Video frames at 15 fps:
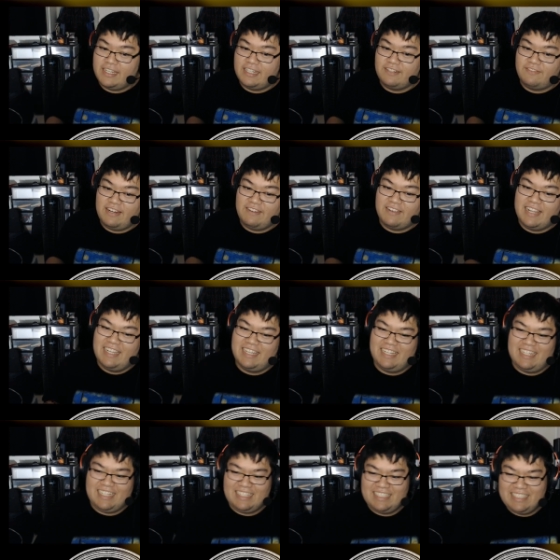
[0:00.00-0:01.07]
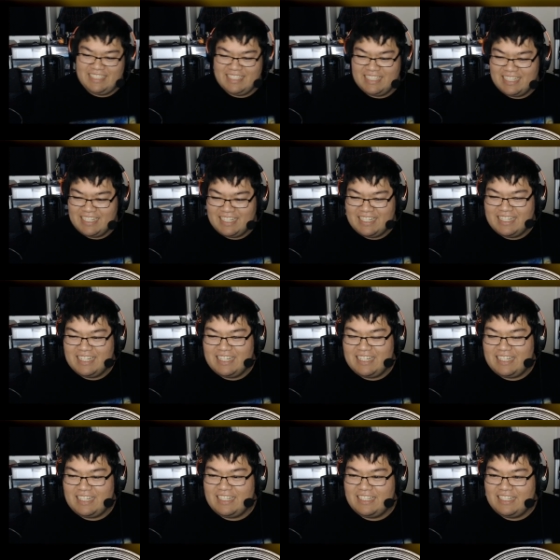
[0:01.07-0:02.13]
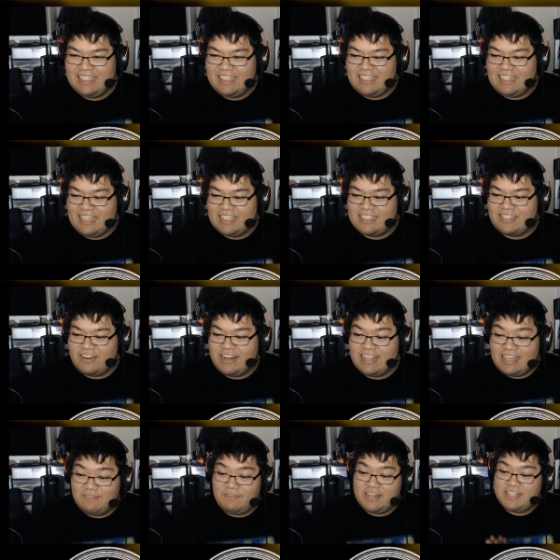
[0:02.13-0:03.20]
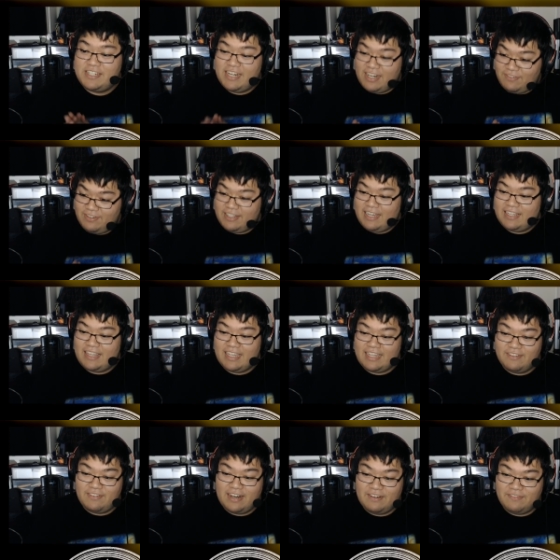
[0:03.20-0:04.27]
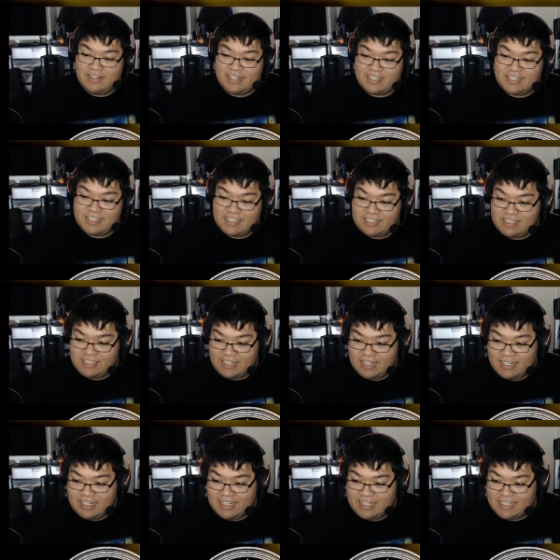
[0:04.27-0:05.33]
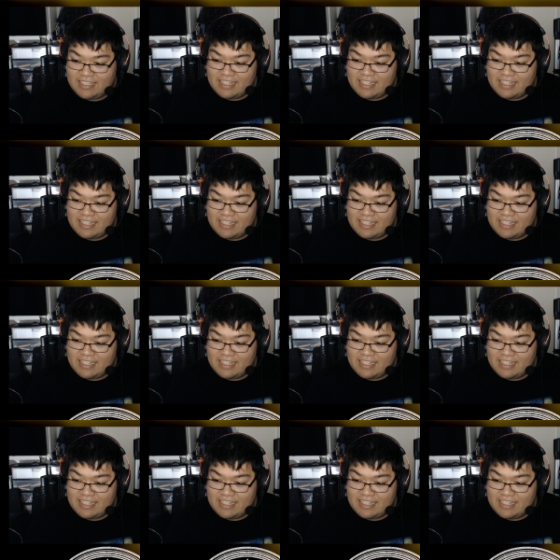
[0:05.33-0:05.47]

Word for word: Remix. yeah, it's greatly appreciated for that. Thank you very much, uh,